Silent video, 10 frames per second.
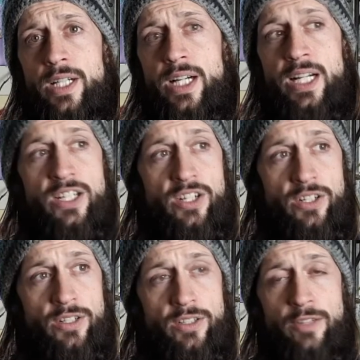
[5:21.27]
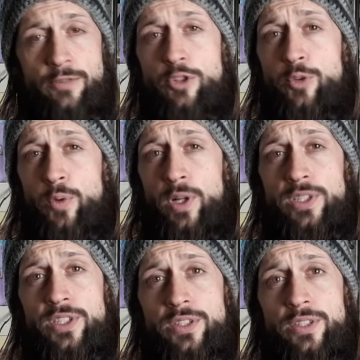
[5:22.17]
And if you
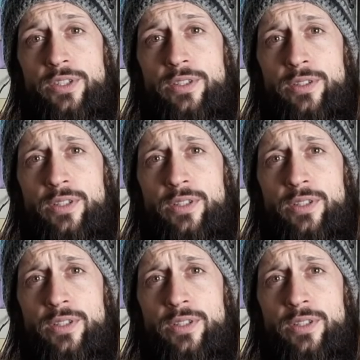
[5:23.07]
want to